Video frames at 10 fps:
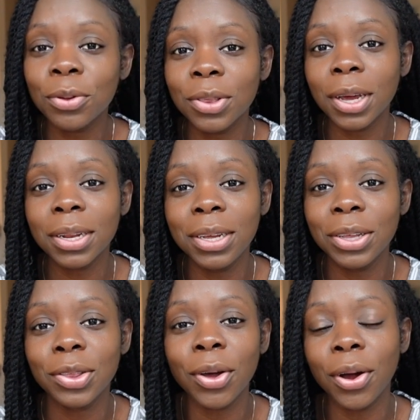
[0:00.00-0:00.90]
those
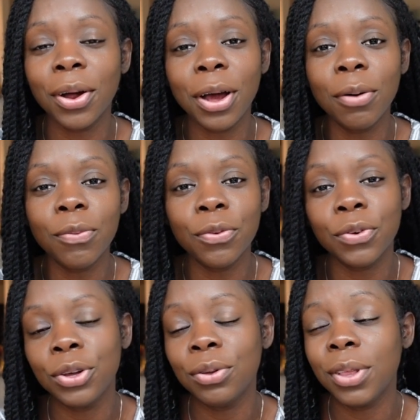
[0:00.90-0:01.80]
techniques are helpful
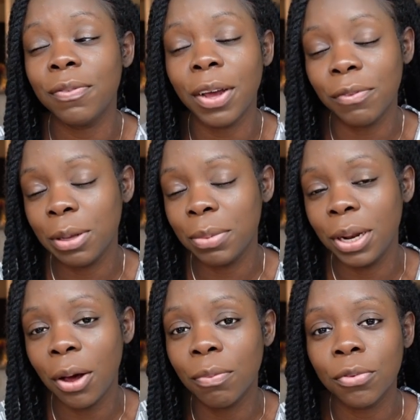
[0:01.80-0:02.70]
for you. They've definitely
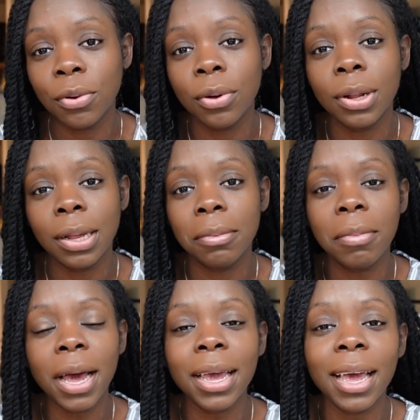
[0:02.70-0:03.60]
been helpful in
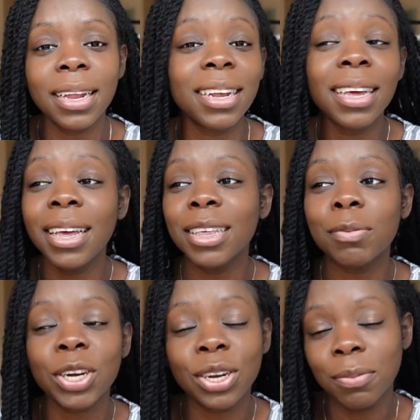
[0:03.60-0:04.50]
my end,
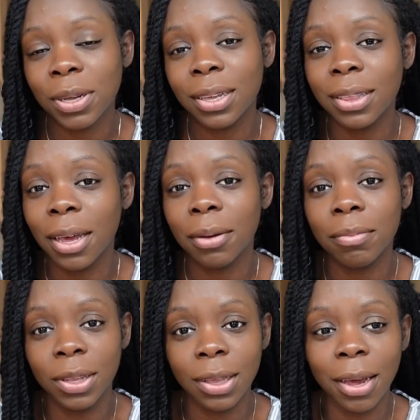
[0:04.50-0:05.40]
especially because
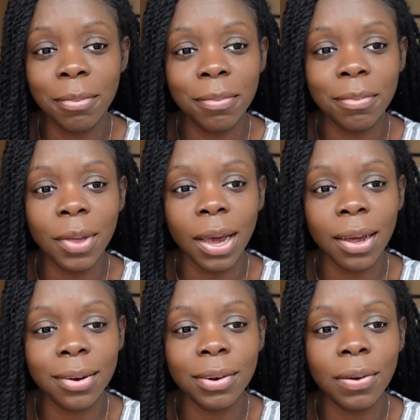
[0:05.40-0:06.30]
I'm the type
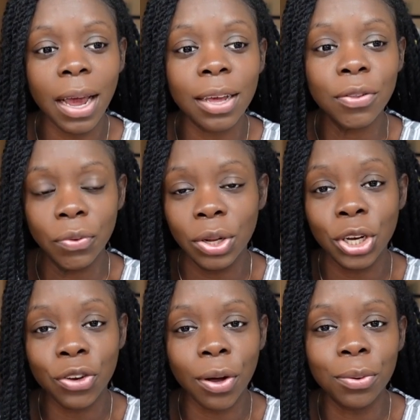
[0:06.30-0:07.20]
that has
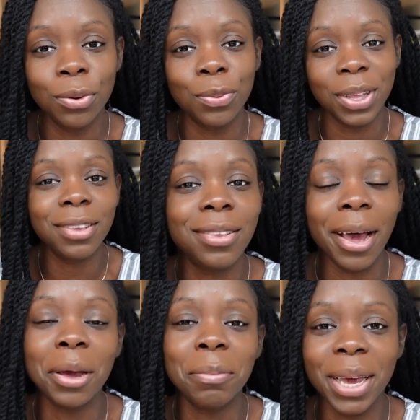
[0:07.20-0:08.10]
really struggled with time